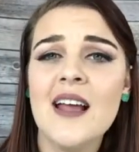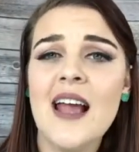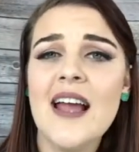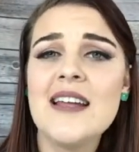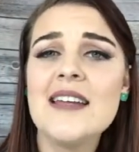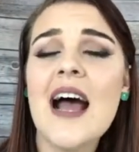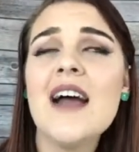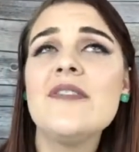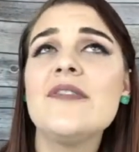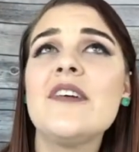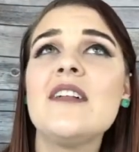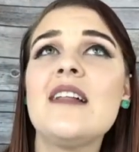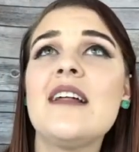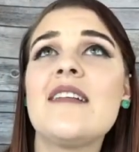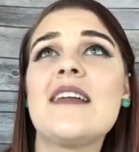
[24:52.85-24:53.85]
and not
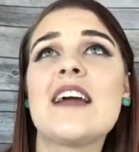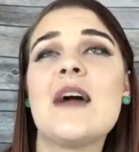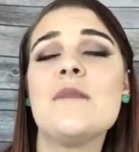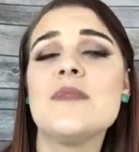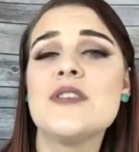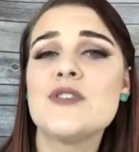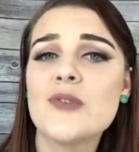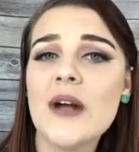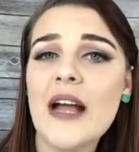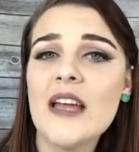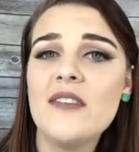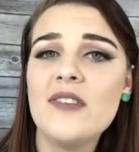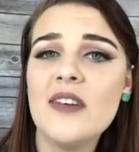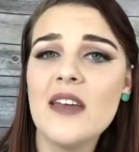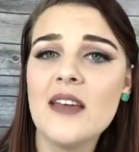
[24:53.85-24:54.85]
feeling like I'm
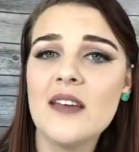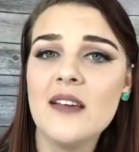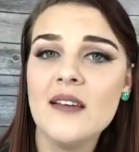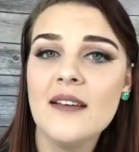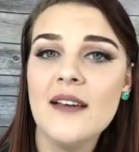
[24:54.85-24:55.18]
striving.